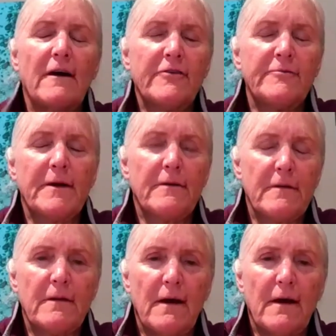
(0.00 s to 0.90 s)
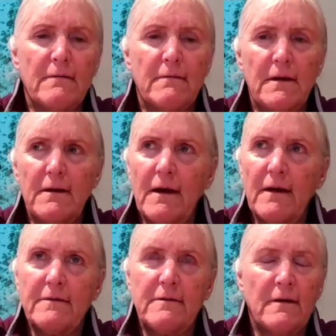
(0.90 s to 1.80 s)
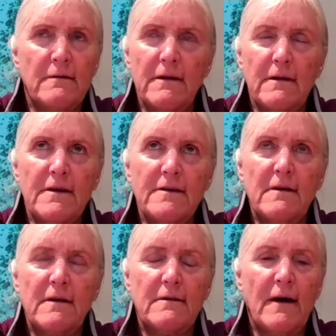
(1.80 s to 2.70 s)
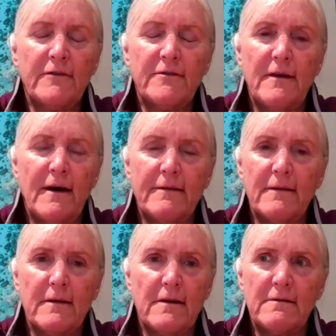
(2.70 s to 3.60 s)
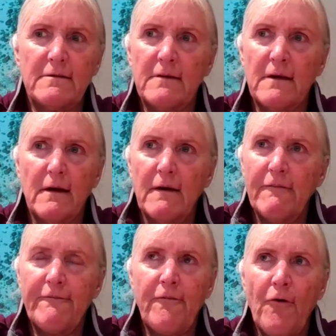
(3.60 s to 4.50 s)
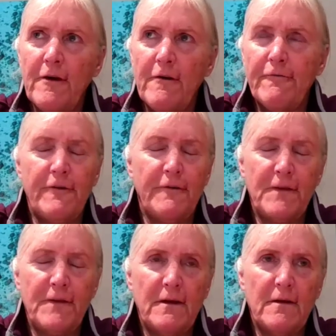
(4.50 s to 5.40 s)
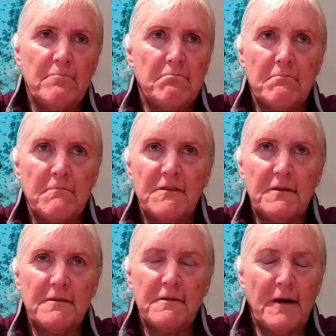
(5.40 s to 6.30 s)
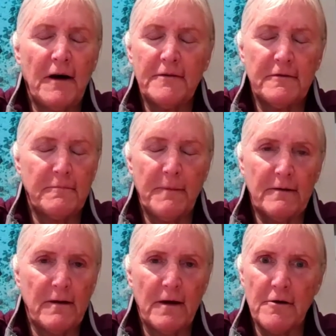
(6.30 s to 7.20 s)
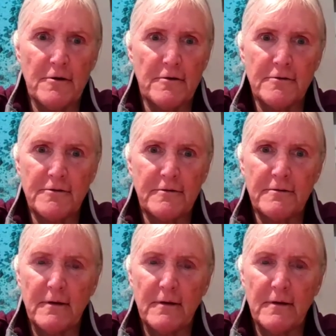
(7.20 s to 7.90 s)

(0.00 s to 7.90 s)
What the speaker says: CR is bigger than that. It has at least 10,000 athletes, 40 or 50, 60,000 spectators.